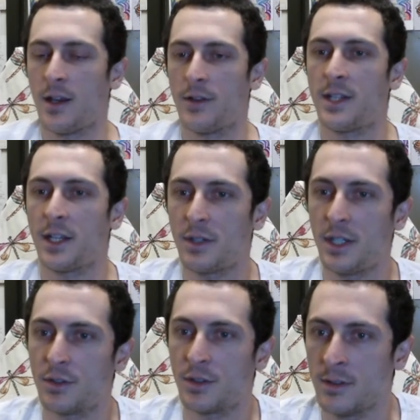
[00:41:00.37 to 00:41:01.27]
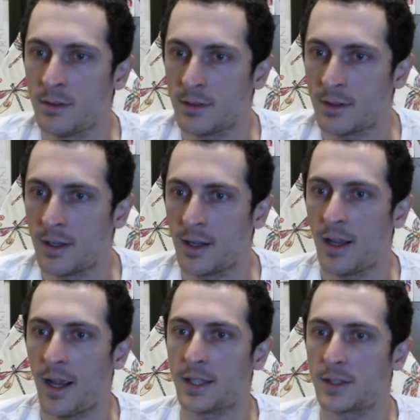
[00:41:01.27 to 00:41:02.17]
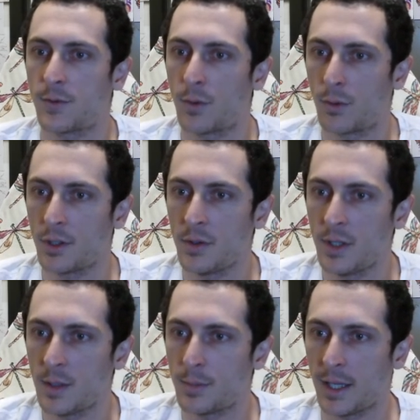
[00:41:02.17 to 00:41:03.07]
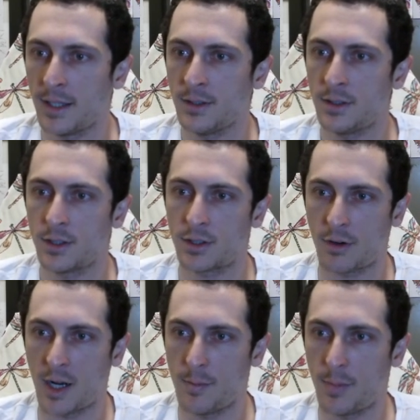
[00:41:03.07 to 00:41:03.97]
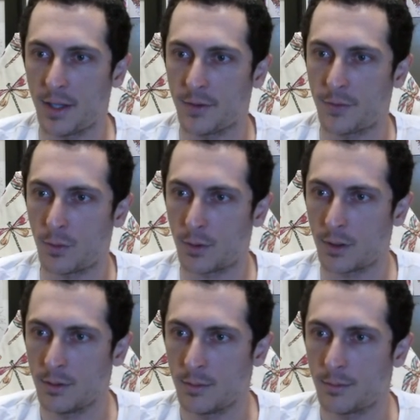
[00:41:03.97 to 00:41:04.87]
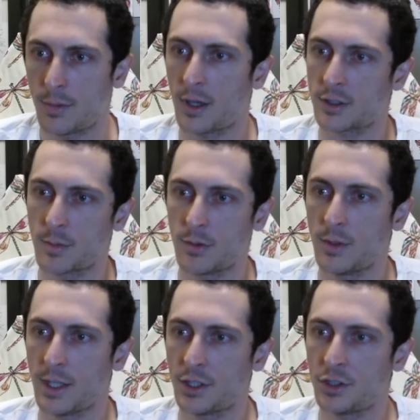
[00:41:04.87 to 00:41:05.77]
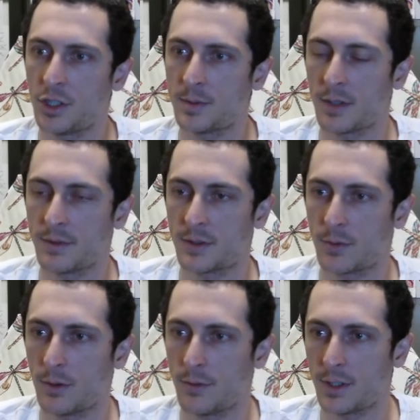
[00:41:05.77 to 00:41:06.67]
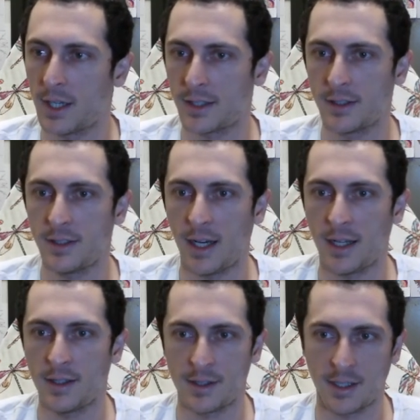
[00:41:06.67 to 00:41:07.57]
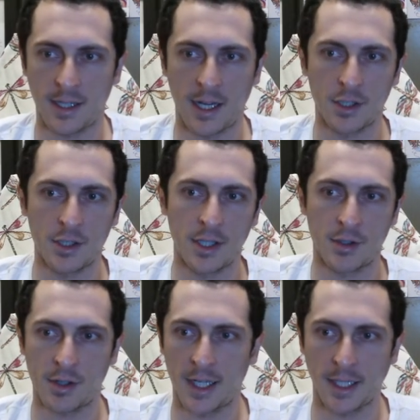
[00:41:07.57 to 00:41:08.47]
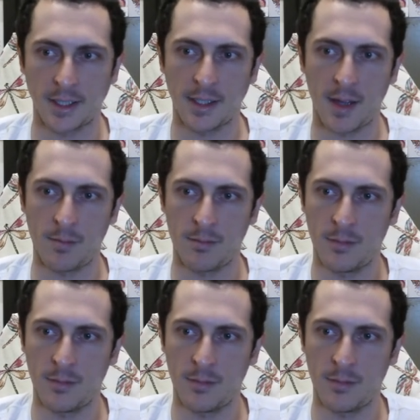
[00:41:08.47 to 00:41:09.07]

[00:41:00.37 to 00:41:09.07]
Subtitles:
The tetrahedron has 4 unique planes described by the 4 possible relationships of its 4 vertexes and the 6 edges interconnecting them.